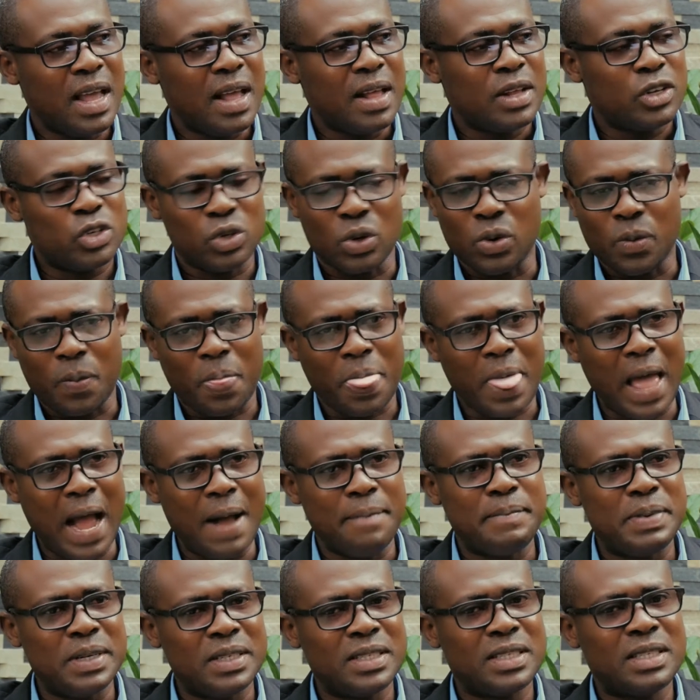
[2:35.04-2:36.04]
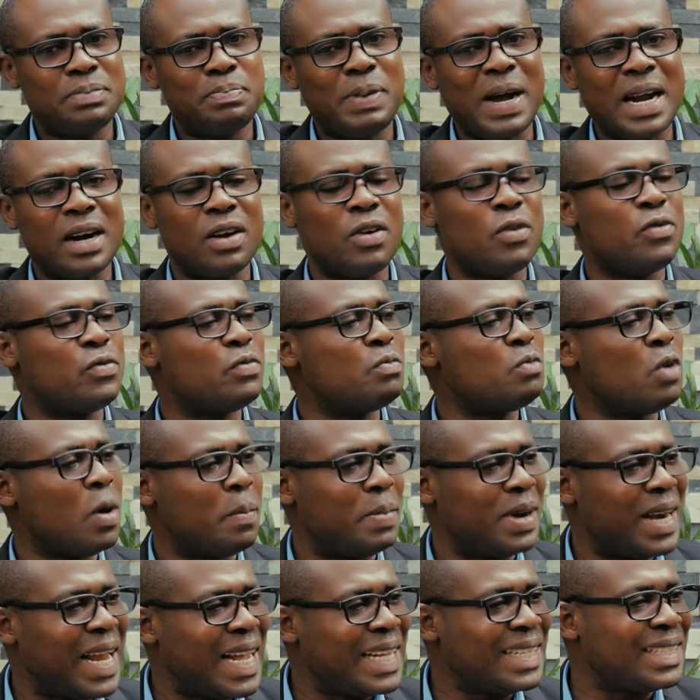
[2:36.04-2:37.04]
So I've been part of
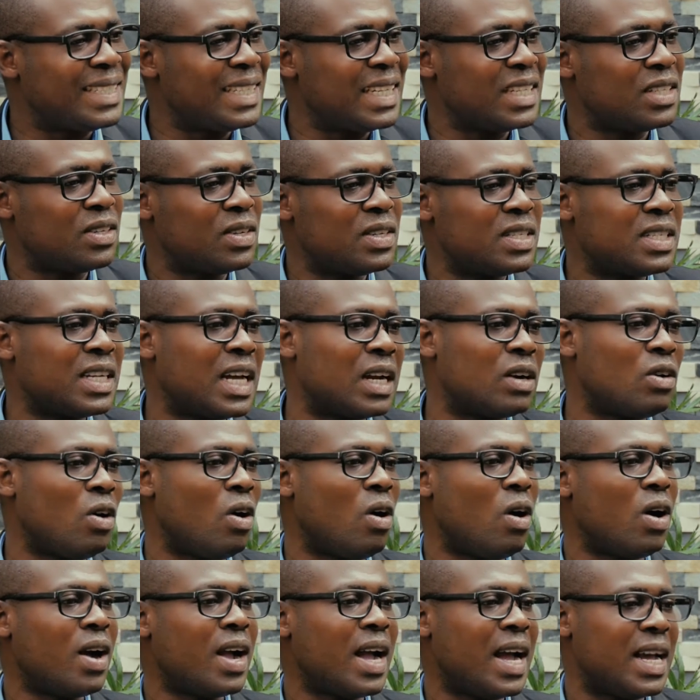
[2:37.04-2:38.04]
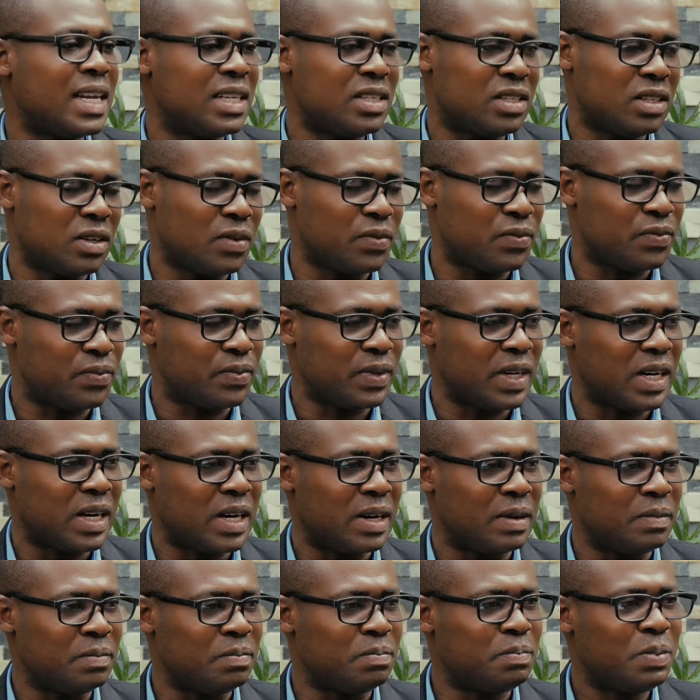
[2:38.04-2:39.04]
mobilizations and all kinds of
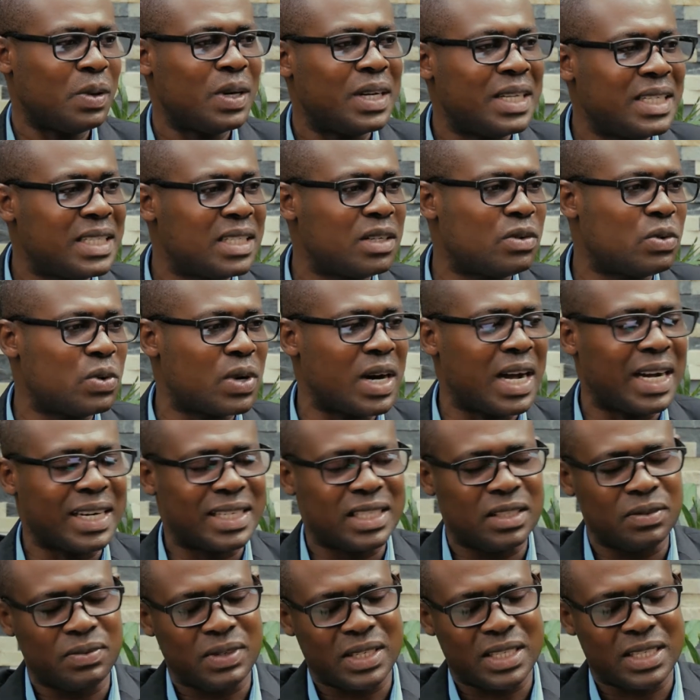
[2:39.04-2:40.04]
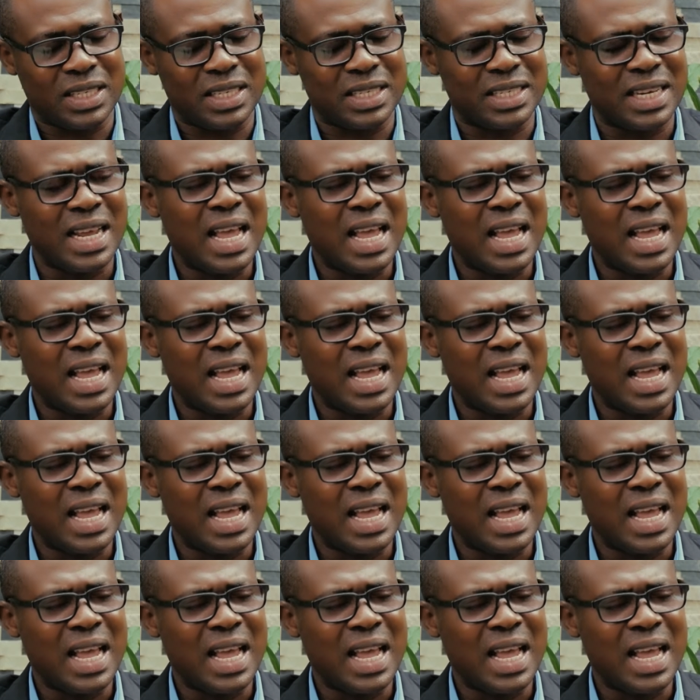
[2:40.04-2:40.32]
political activities.